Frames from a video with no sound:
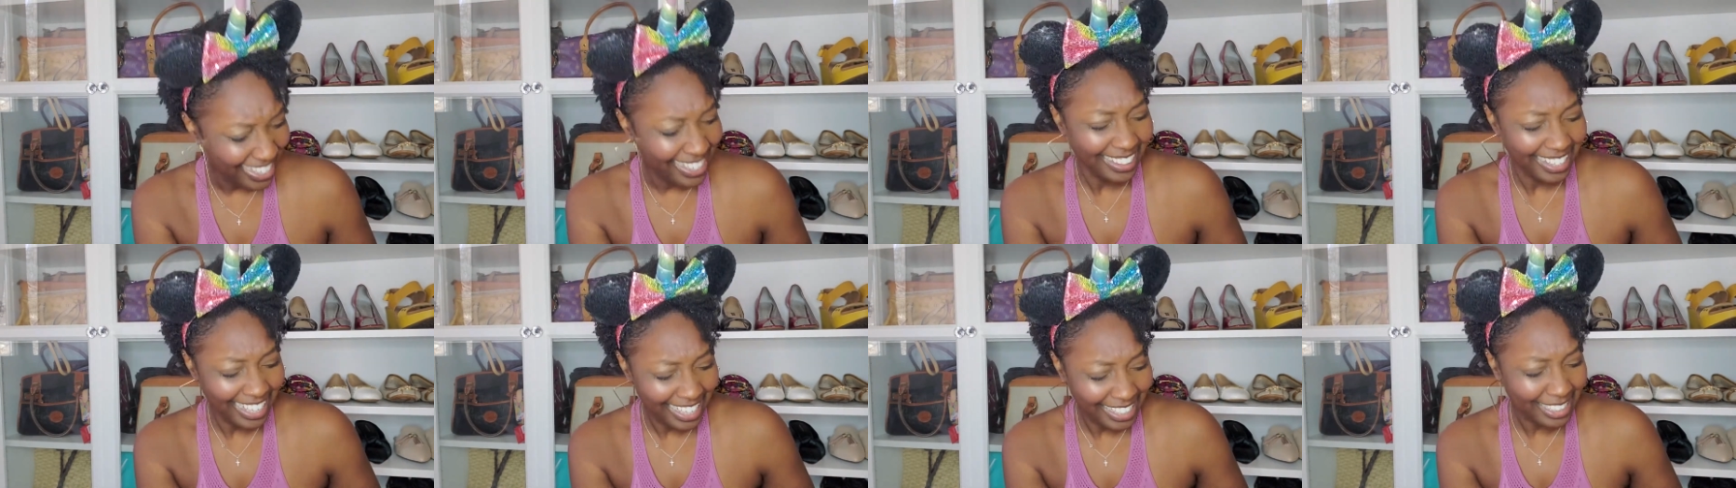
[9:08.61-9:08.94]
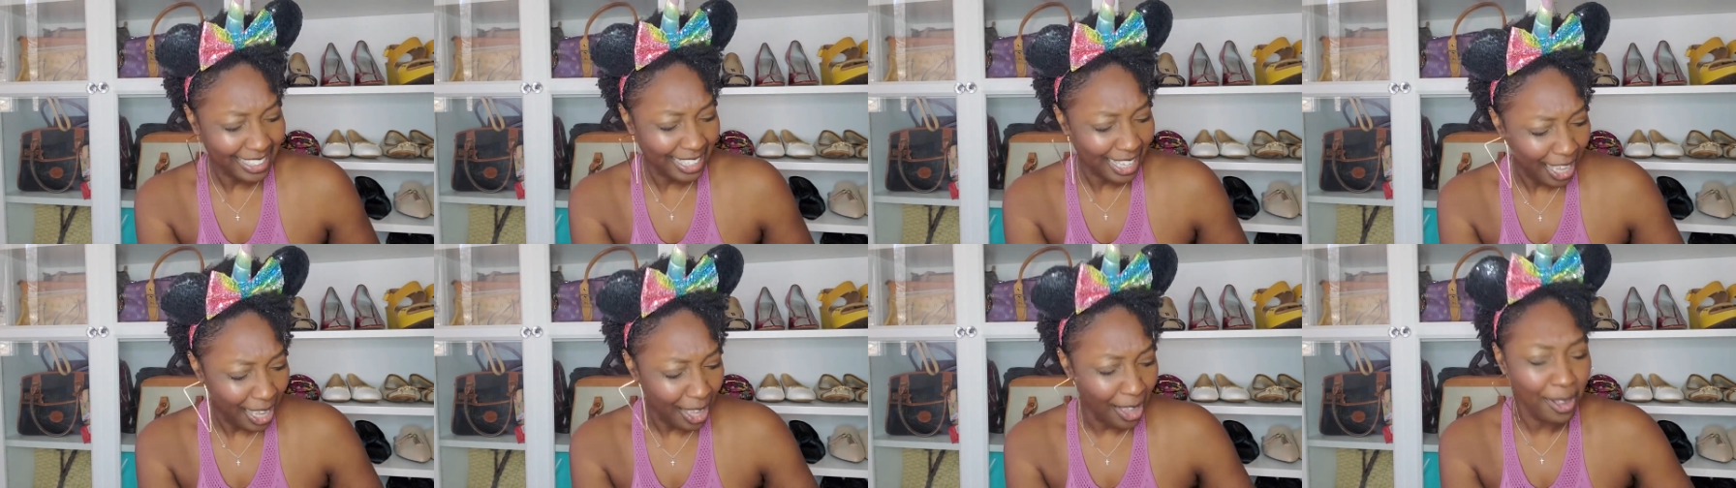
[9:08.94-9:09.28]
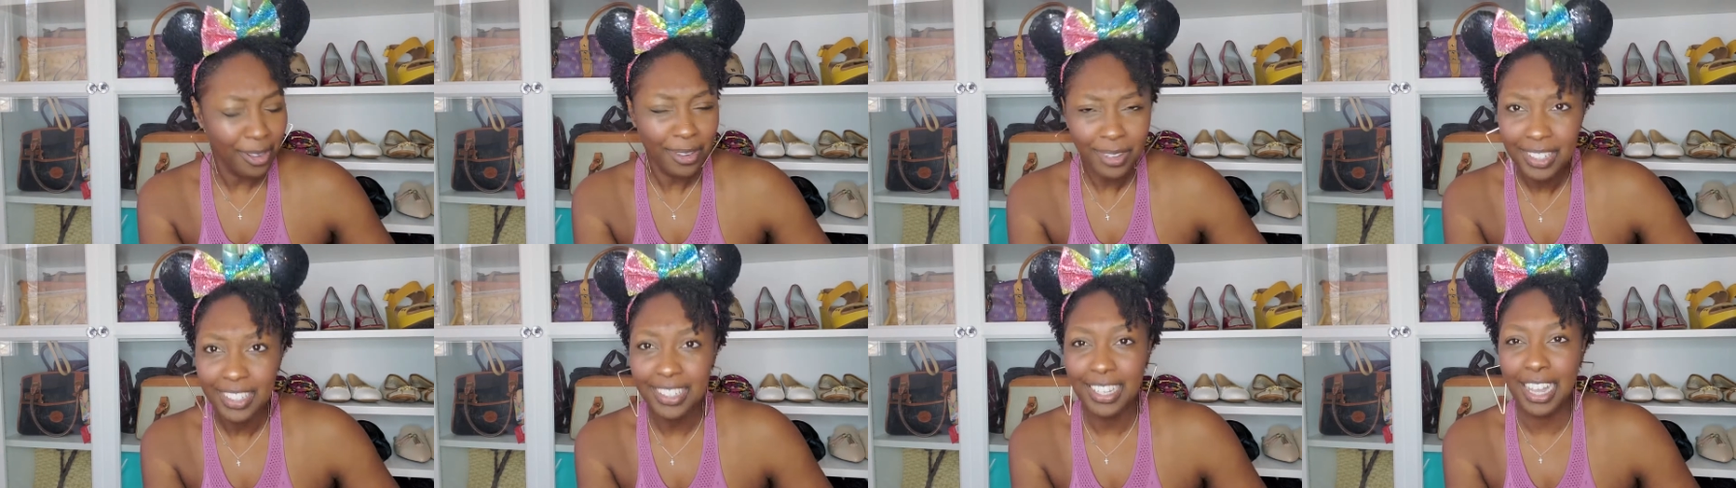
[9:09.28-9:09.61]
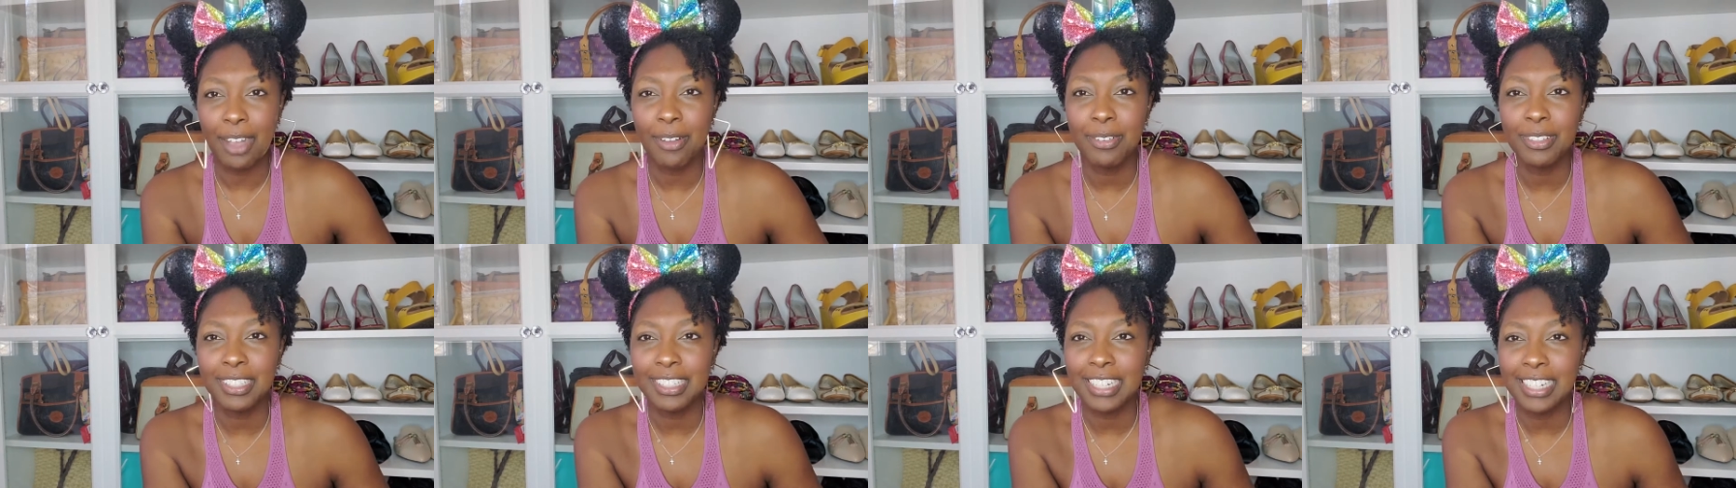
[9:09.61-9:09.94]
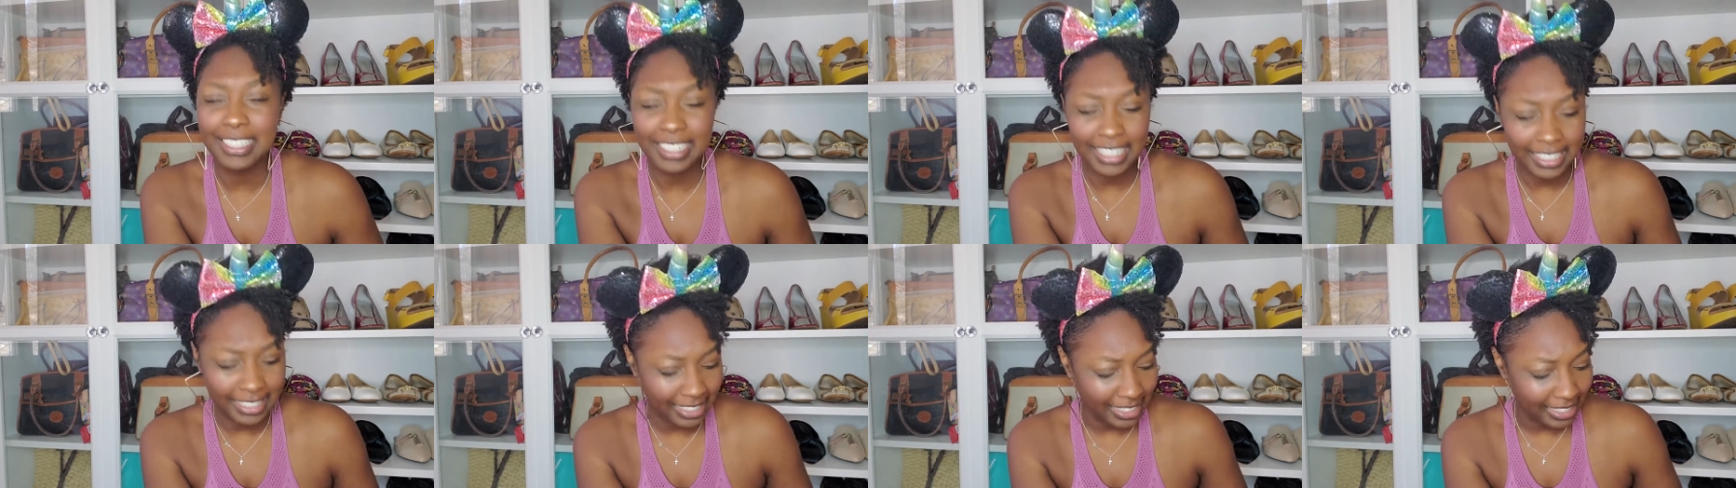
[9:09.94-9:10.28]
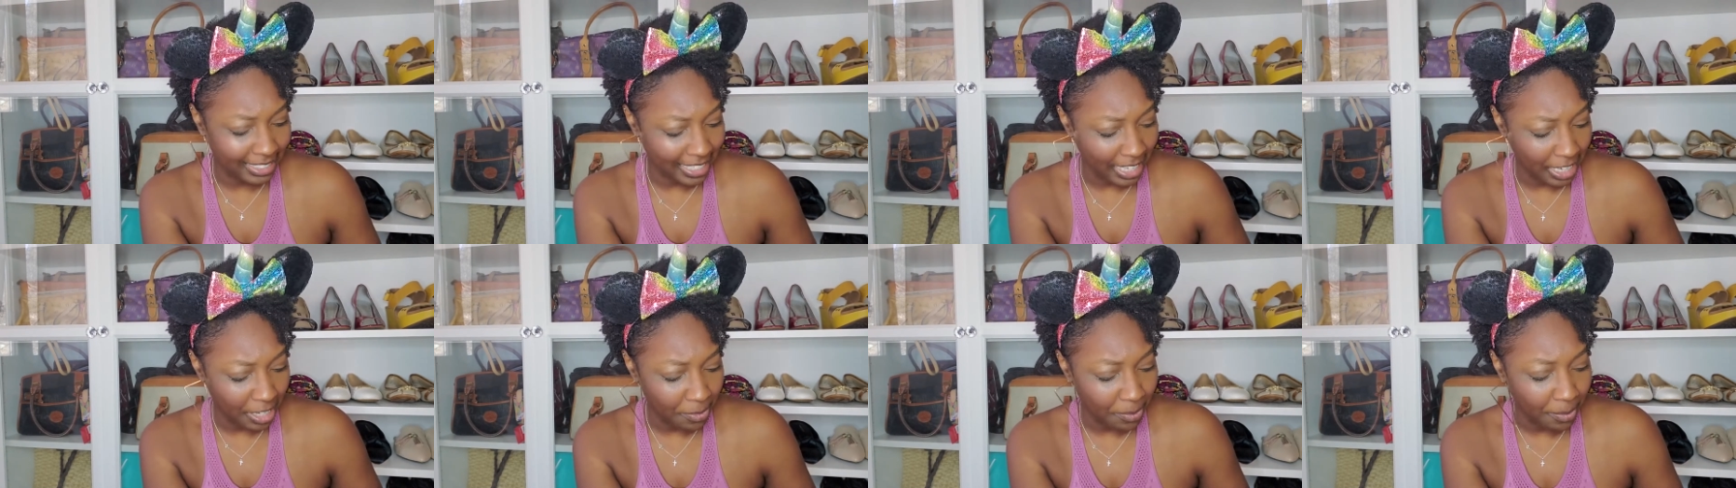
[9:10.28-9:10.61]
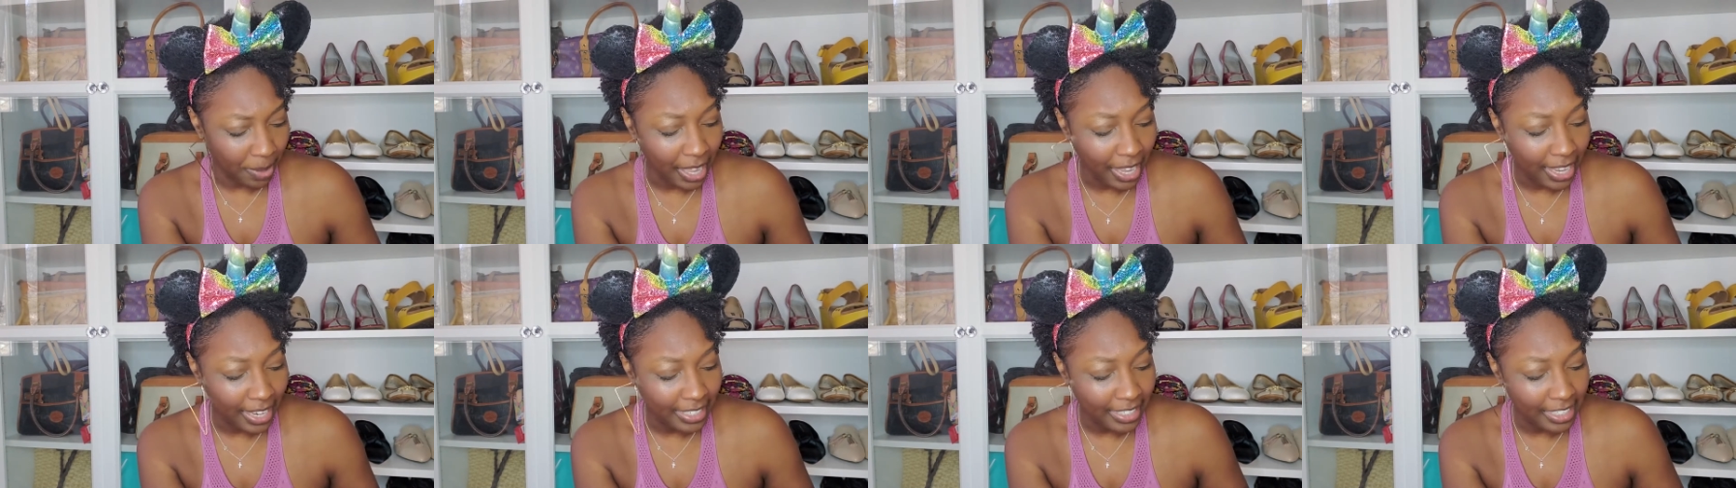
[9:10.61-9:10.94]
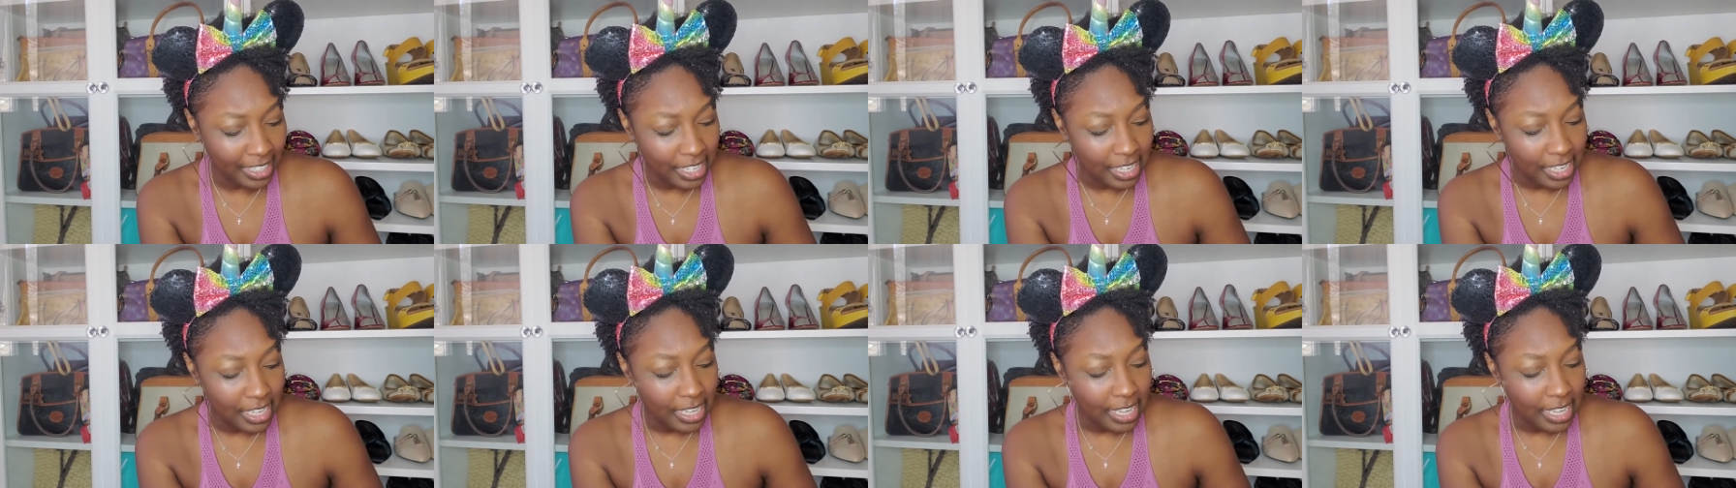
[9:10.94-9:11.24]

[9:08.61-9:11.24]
Let's go. I was in a Disney state of mind,